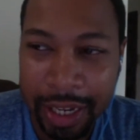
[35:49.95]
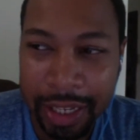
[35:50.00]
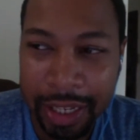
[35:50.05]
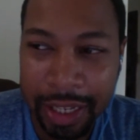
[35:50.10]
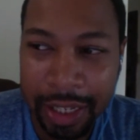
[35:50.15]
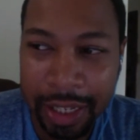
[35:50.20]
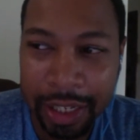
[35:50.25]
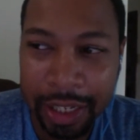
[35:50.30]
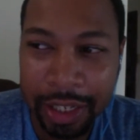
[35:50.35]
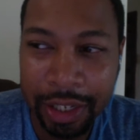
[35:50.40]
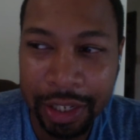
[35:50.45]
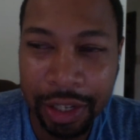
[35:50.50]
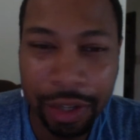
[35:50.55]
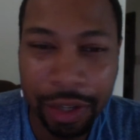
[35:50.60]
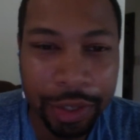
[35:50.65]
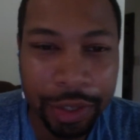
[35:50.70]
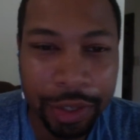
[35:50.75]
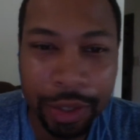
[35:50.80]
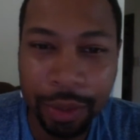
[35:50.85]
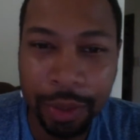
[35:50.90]
and then you know
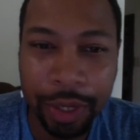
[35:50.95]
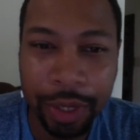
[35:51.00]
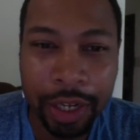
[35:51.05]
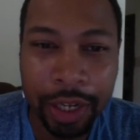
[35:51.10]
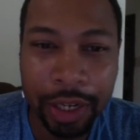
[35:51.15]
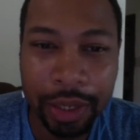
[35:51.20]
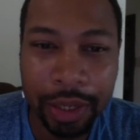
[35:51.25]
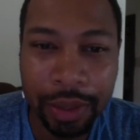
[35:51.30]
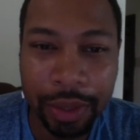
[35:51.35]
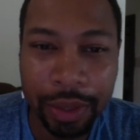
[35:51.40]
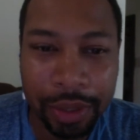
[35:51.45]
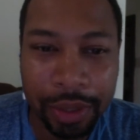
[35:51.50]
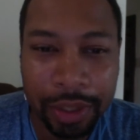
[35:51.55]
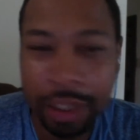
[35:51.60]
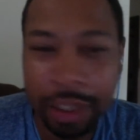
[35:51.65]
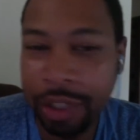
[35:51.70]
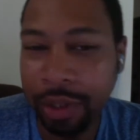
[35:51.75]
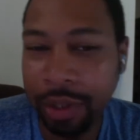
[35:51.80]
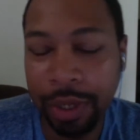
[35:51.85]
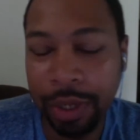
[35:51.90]
you don't want to go,
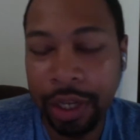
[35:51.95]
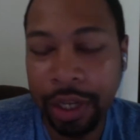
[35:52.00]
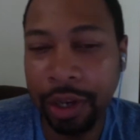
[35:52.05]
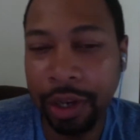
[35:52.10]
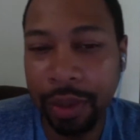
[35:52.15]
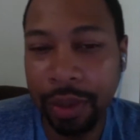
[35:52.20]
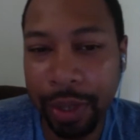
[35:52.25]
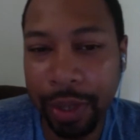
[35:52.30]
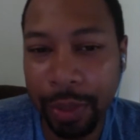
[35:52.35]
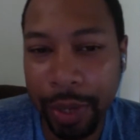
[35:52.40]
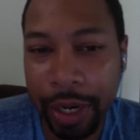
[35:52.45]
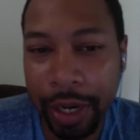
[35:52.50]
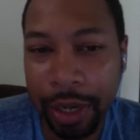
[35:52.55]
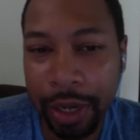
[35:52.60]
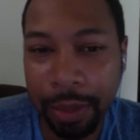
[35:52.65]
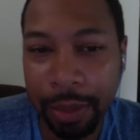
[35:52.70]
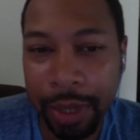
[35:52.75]
you don't want to go anywhere.